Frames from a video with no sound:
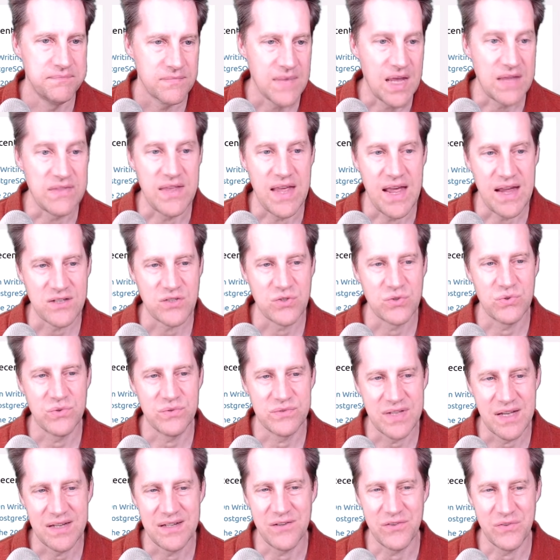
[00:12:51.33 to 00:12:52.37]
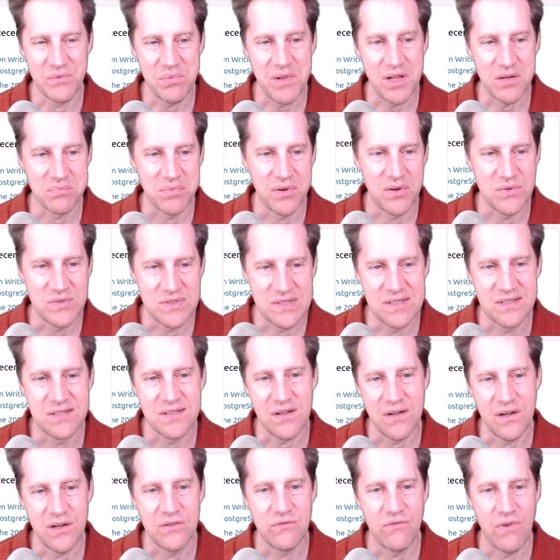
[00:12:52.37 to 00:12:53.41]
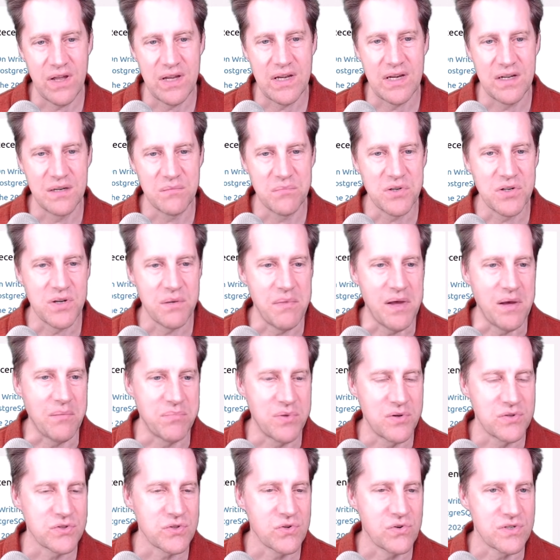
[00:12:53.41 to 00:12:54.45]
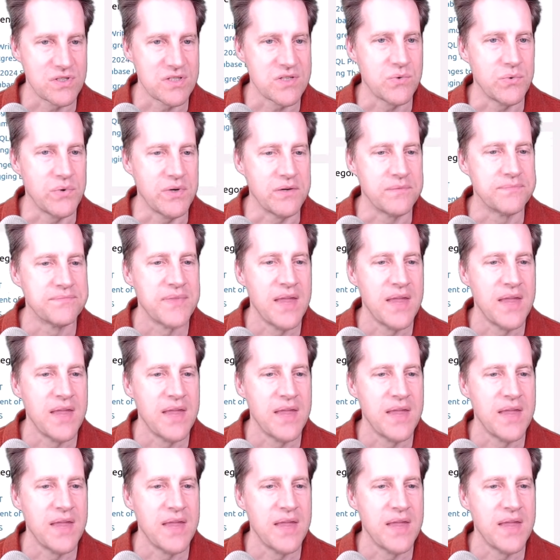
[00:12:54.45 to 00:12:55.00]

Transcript: And the actual title of the blog post is On Writing a Book About PostgreSQL.